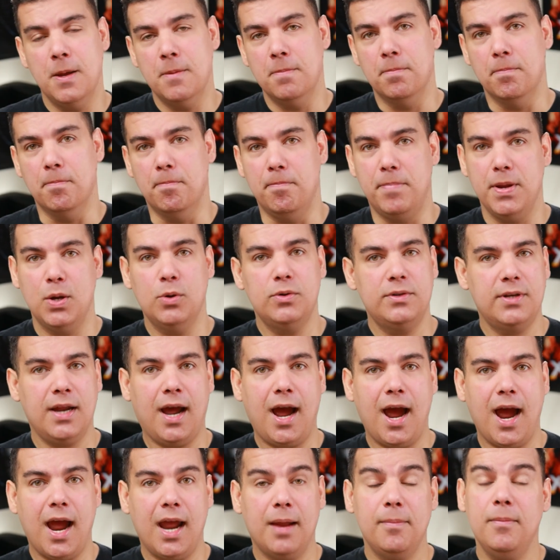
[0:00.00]
build
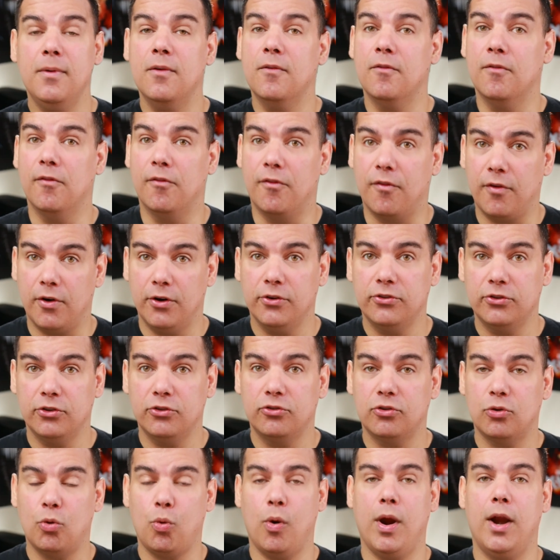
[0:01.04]
time versus
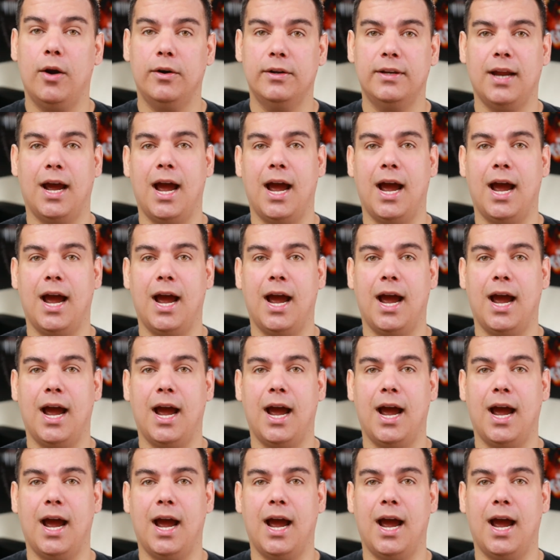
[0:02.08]
query time